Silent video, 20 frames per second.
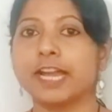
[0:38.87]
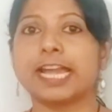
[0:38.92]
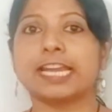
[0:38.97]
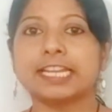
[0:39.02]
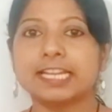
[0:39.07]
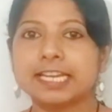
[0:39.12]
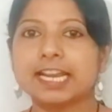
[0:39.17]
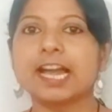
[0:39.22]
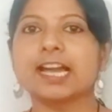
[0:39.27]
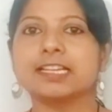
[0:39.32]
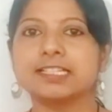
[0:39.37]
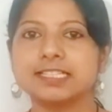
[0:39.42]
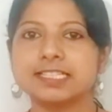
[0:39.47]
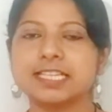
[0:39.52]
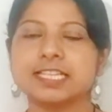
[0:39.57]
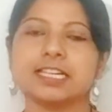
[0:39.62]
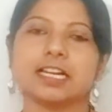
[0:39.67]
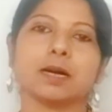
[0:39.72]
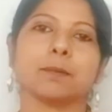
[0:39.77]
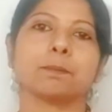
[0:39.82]

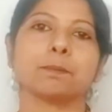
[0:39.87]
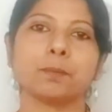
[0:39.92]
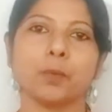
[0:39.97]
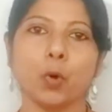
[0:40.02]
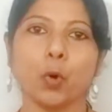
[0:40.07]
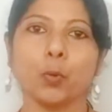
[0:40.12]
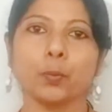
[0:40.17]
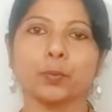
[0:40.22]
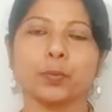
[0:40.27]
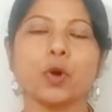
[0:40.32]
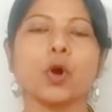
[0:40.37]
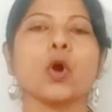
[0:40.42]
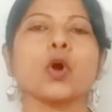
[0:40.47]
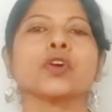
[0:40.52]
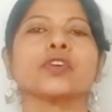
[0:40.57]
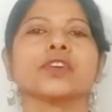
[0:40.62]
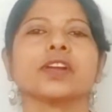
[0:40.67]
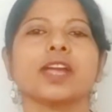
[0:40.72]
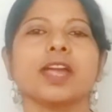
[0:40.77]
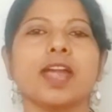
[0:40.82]
analyzing a poem
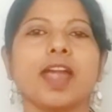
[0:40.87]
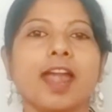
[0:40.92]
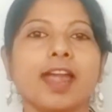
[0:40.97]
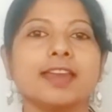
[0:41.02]
or